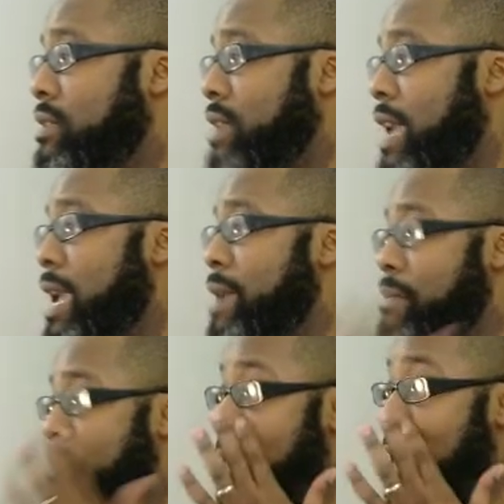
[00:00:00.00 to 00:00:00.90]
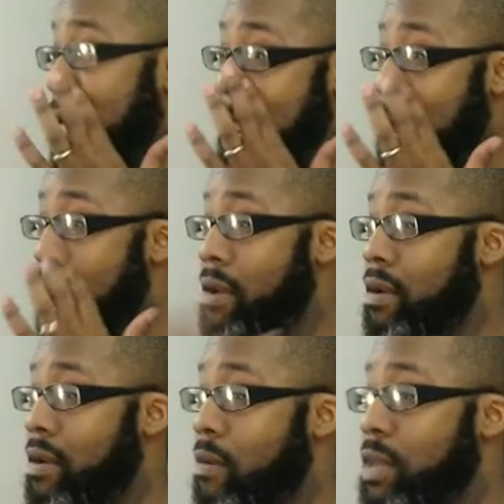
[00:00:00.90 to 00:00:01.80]
same Midi,
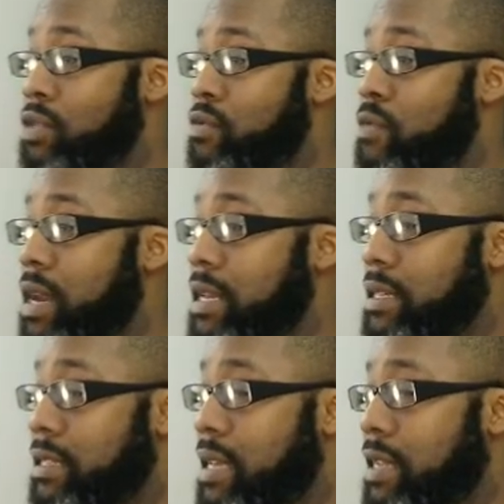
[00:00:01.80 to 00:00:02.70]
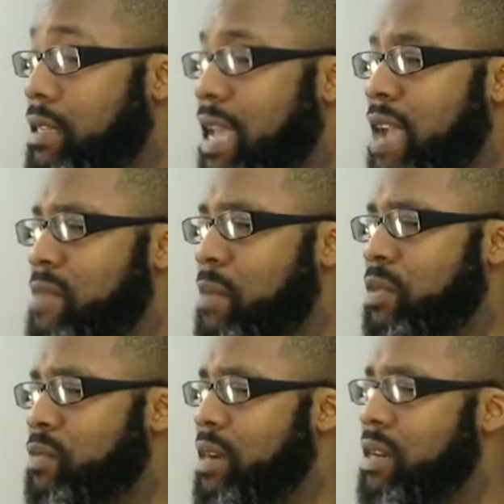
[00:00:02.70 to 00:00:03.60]
went through one of these kits. I can't remember
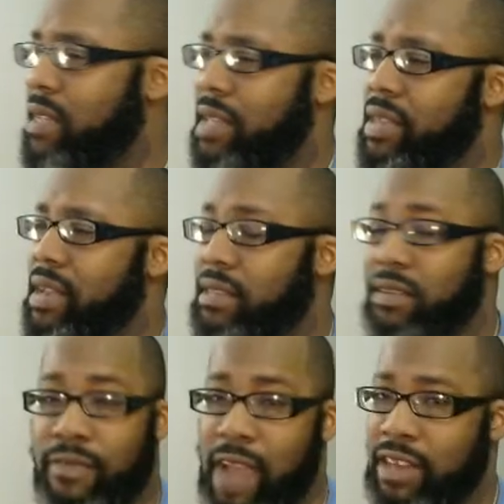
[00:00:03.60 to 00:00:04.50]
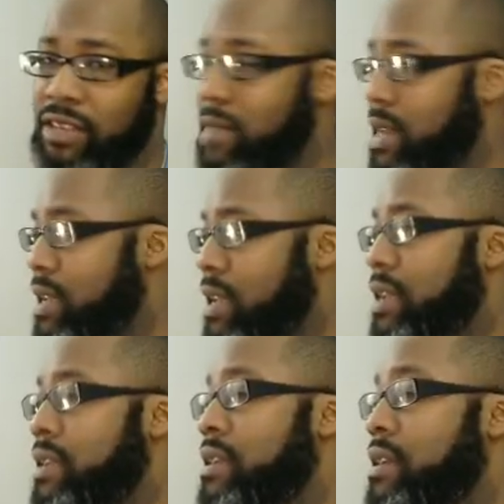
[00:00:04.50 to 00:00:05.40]
which one it is. I think it's the Fraction Midi
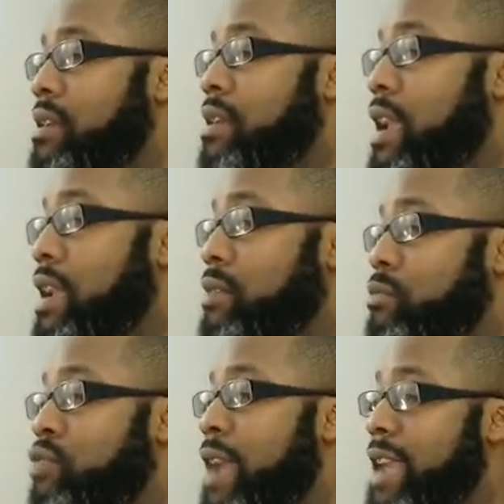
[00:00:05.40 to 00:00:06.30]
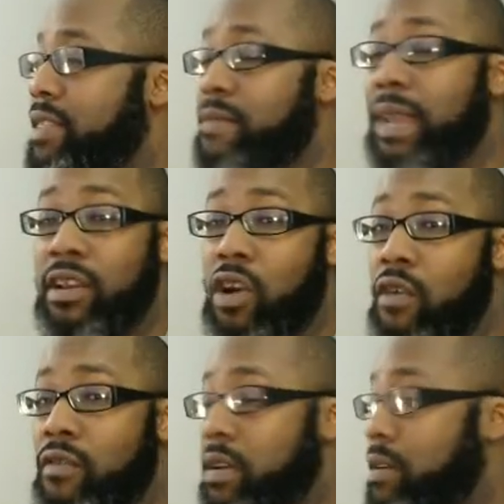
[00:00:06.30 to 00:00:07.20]
kit. And dragged the Midi
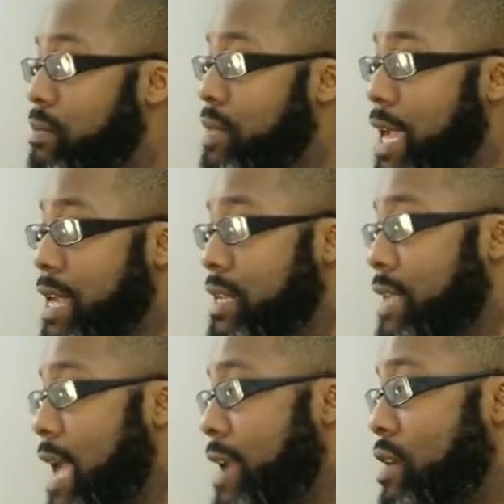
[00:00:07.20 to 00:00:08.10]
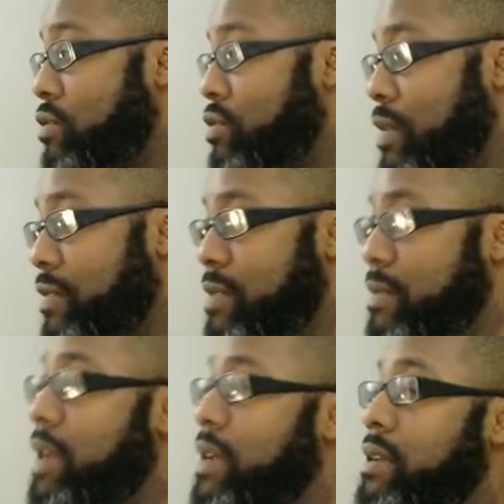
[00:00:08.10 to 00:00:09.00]
over, played these high notes with the
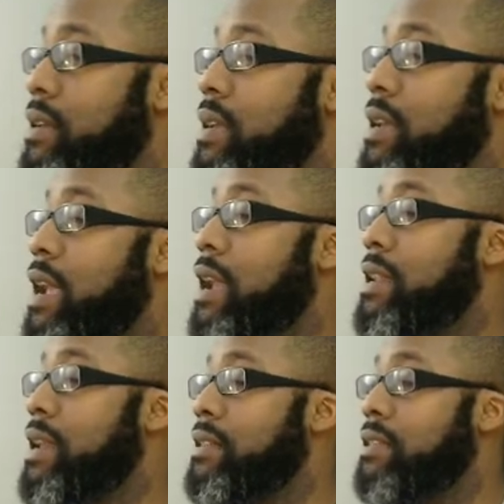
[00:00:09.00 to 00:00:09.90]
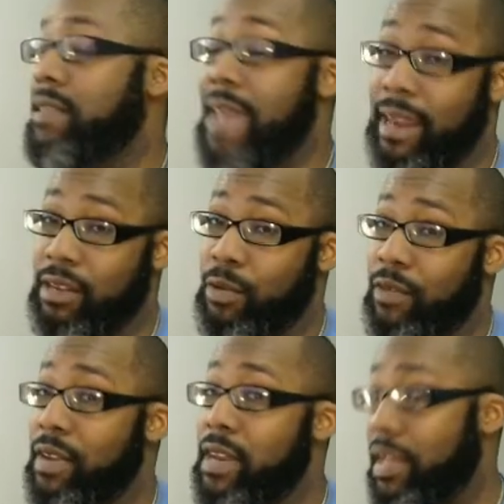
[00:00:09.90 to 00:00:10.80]
Midi, and then stacked it
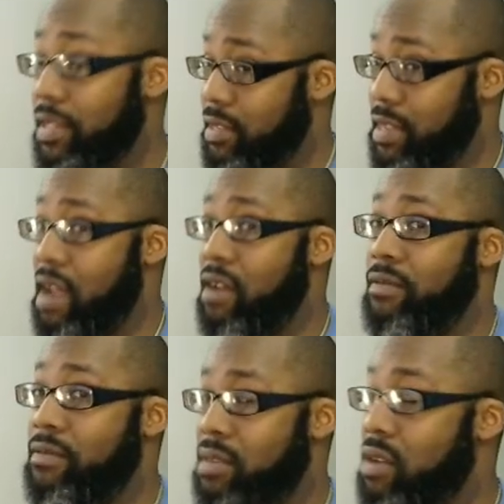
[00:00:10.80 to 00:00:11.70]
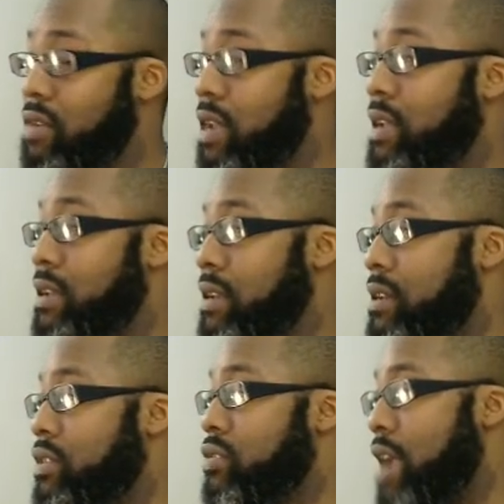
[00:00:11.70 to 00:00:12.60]
with another sound from Codeine,
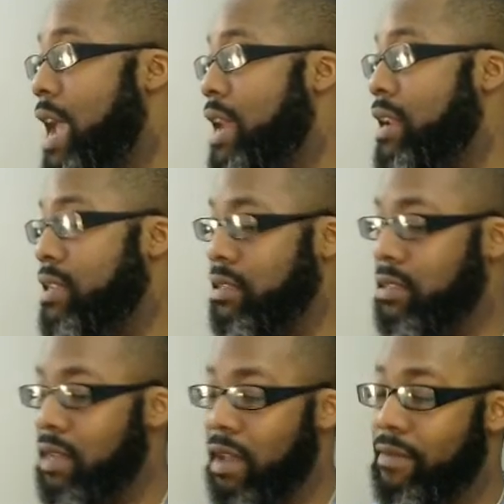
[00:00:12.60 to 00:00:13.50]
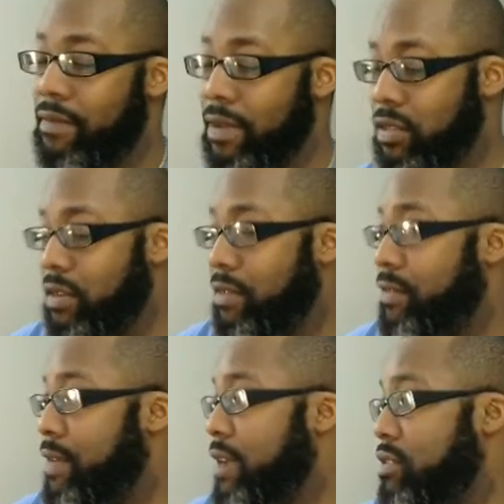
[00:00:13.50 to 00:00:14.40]
so it added this filtered
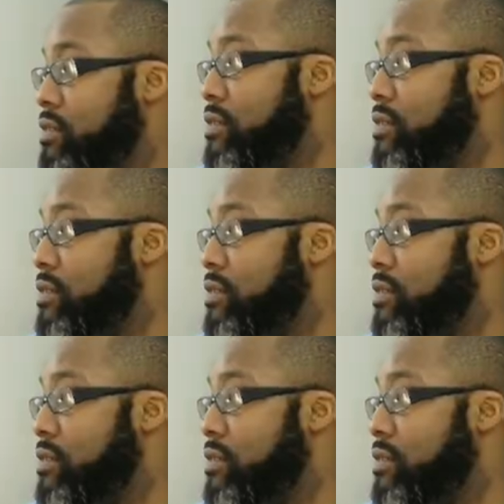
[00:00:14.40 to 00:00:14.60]
effect to